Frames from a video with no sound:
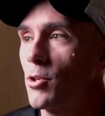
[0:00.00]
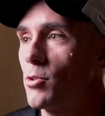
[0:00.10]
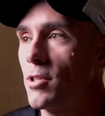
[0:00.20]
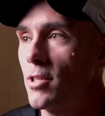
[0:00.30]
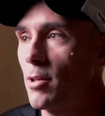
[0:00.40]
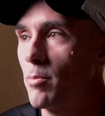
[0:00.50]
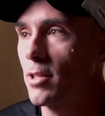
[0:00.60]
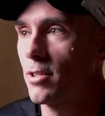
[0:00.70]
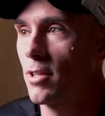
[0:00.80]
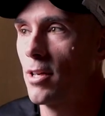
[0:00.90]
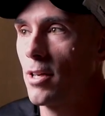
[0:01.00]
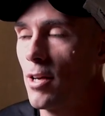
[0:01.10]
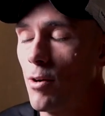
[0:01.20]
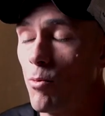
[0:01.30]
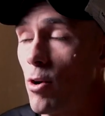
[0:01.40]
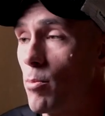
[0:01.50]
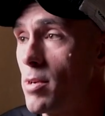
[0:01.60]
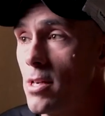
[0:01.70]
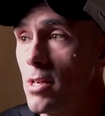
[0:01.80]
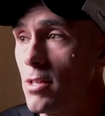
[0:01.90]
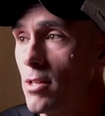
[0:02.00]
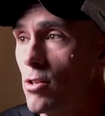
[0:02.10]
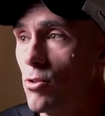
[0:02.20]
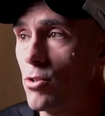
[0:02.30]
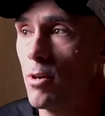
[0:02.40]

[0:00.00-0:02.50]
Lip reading: go to the Olympics, I want to be, you know,